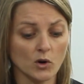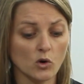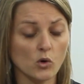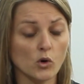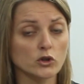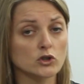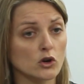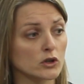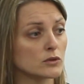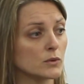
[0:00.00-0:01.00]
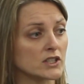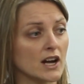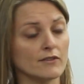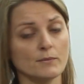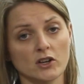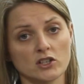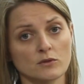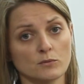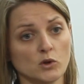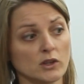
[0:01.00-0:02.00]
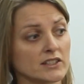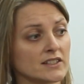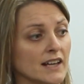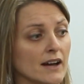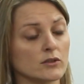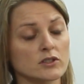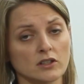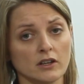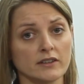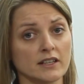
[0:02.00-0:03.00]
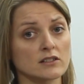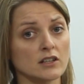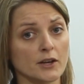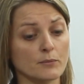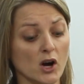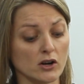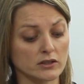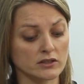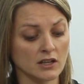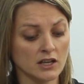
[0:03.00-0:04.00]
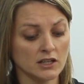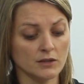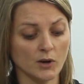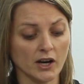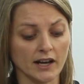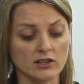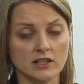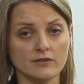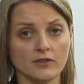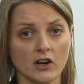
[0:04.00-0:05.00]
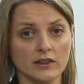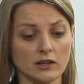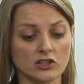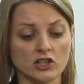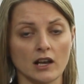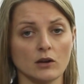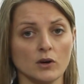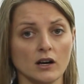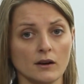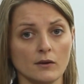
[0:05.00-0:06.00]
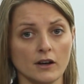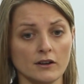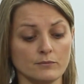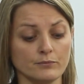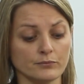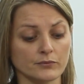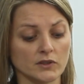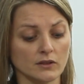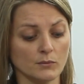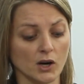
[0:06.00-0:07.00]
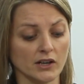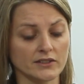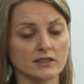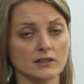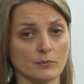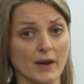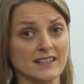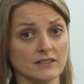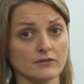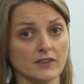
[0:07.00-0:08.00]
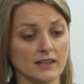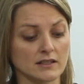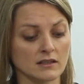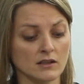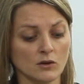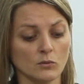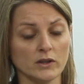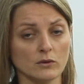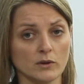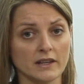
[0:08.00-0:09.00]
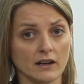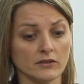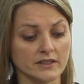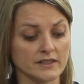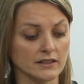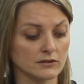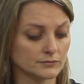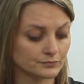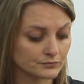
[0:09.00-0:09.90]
or dogs which have a much smaller snout, so things like pugs, you might actually find the shallower masks a better fit with or without the seal.